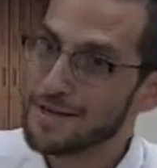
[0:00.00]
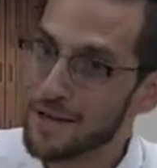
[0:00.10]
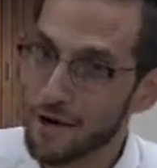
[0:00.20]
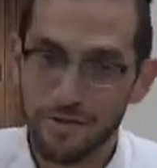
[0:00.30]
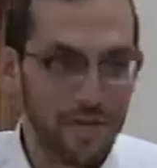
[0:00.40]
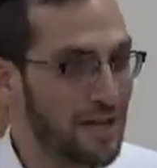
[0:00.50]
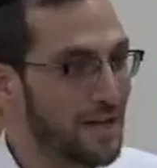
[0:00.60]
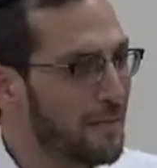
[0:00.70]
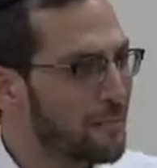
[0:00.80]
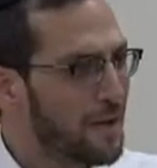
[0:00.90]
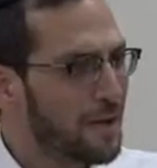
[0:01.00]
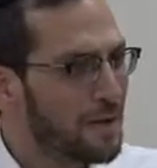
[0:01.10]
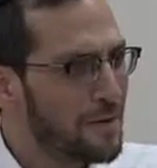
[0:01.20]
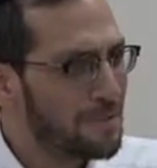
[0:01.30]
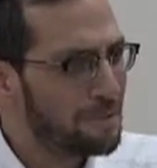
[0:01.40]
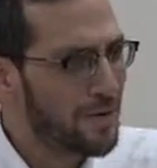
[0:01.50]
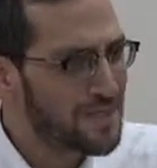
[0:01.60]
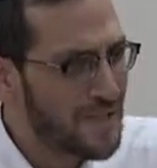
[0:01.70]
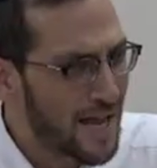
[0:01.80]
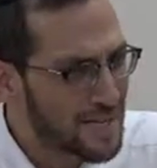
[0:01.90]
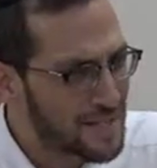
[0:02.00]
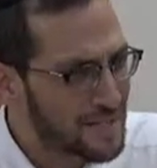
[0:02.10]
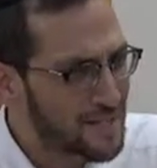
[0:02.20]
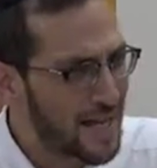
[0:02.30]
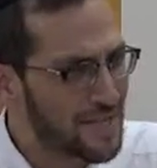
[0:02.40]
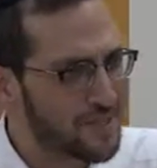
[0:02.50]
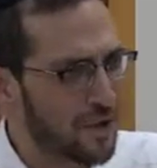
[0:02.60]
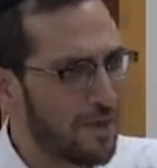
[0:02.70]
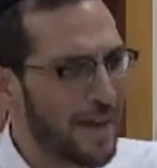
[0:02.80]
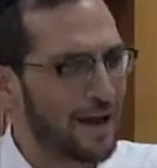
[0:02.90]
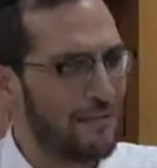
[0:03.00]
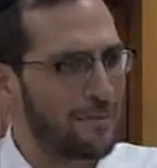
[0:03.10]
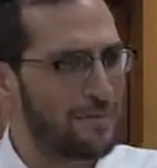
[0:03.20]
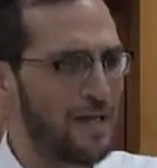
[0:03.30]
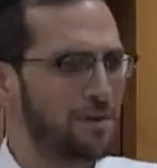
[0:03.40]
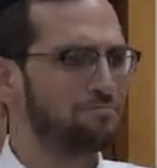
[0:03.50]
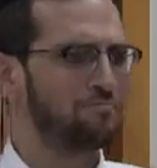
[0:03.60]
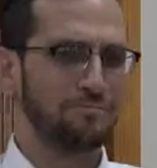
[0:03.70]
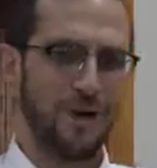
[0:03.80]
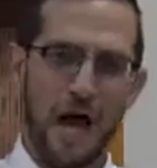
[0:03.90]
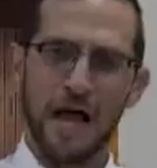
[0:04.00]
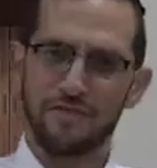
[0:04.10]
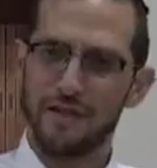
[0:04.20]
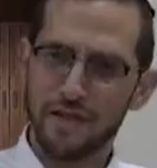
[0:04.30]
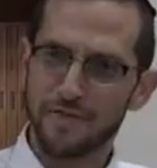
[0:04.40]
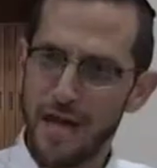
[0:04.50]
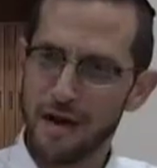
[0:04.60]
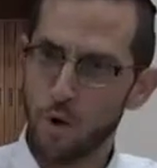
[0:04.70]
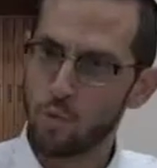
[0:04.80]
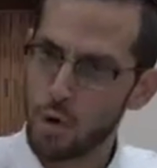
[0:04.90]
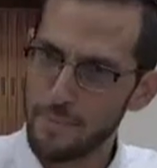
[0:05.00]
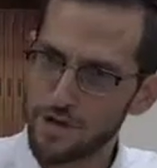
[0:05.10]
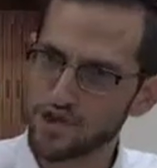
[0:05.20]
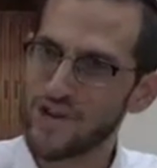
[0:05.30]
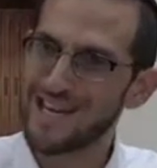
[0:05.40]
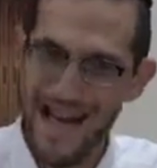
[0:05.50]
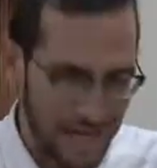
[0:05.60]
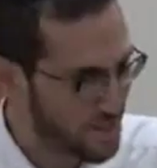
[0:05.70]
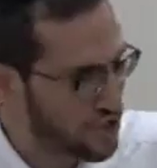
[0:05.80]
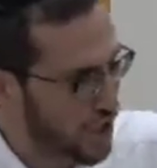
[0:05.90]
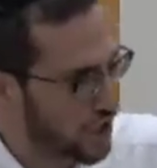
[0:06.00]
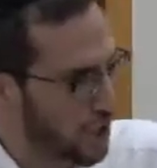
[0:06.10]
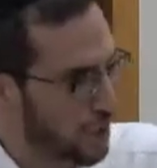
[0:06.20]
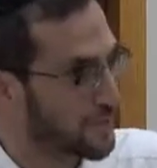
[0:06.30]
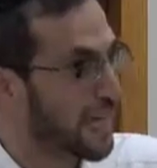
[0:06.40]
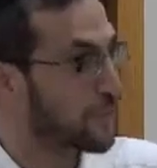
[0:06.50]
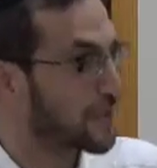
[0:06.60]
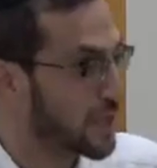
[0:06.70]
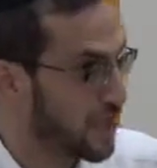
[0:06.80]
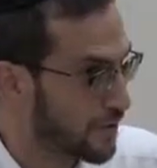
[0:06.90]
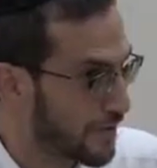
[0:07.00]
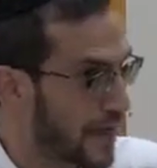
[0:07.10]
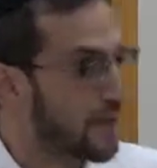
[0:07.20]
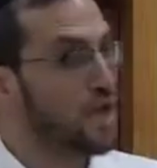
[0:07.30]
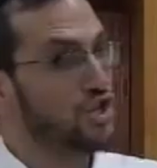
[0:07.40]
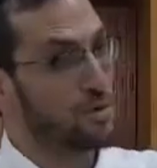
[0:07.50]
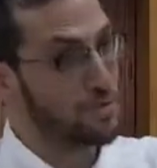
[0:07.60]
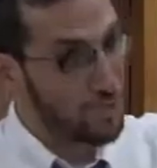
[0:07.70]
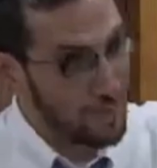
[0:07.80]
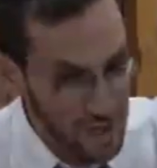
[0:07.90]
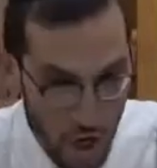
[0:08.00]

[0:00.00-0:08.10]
So but says Rabbi Yaakov Emden, I think that a woman should not say shechianu. It's not really Yantif yet. She should be